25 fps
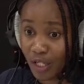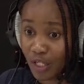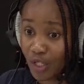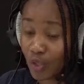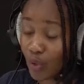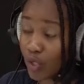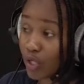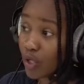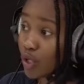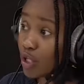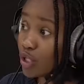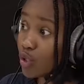
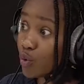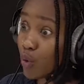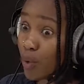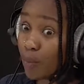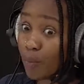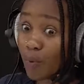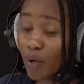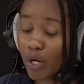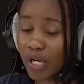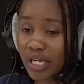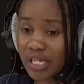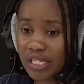So it got to a
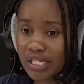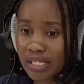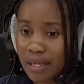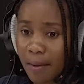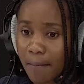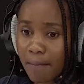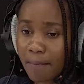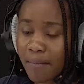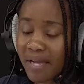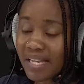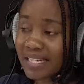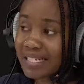point.
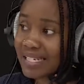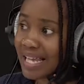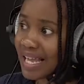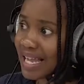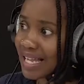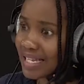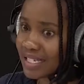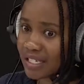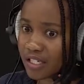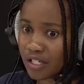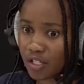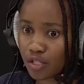My
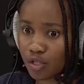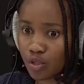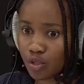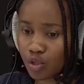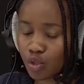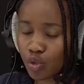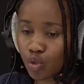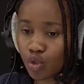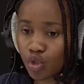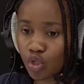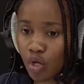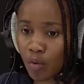dad
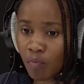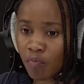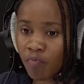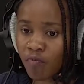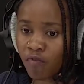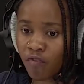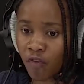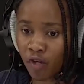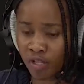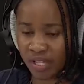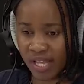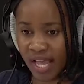used to shop
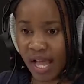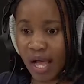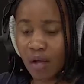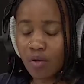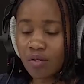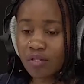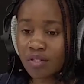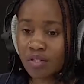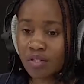for the house